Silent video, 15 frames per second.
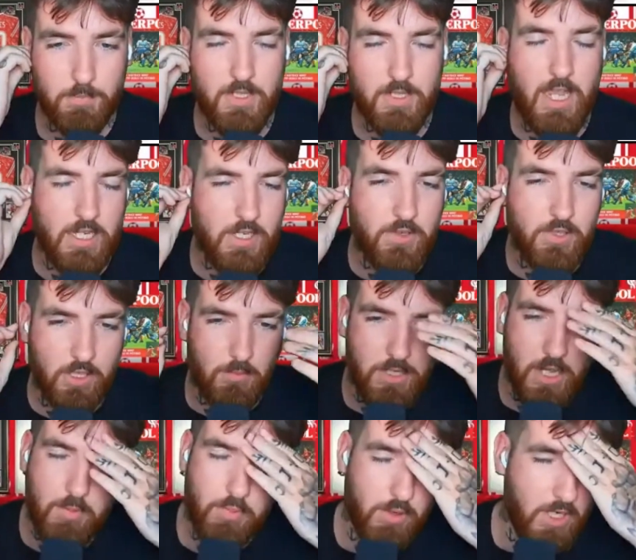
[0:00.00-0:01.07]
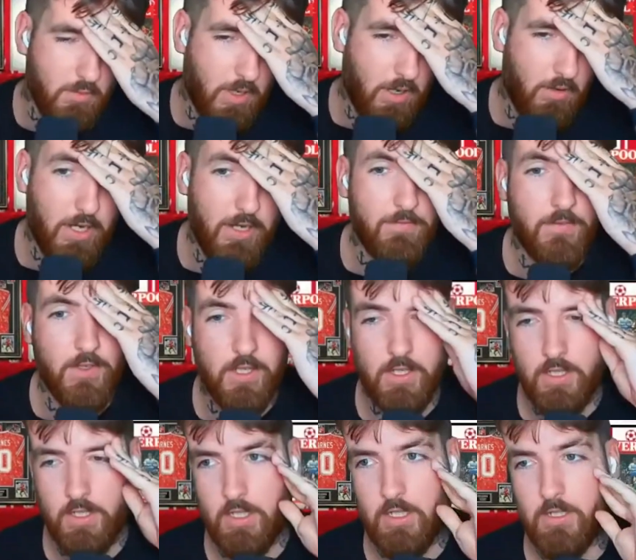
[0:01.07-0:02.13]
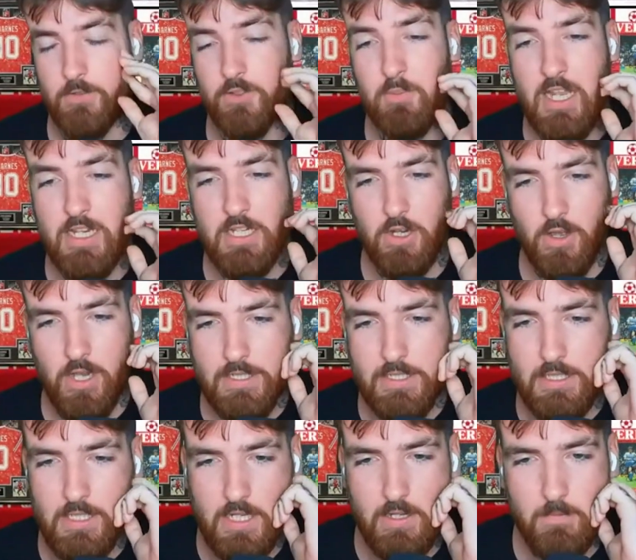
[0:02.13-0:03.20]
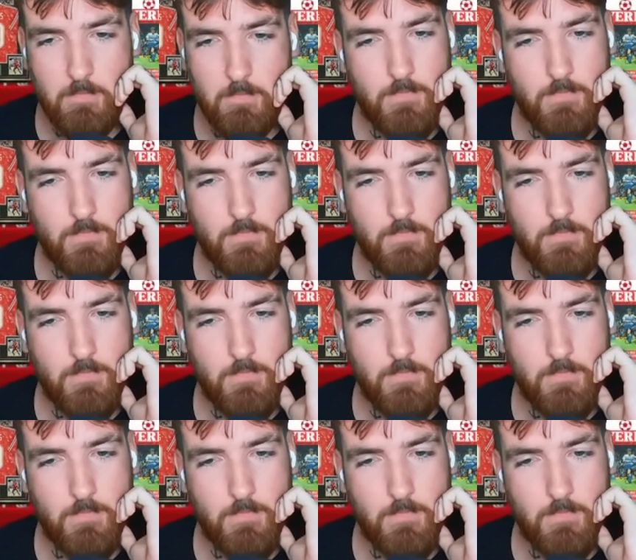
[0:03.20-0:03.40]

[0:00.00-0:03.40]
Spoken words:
But yeah, you summed it up pretty well. Like for Man United,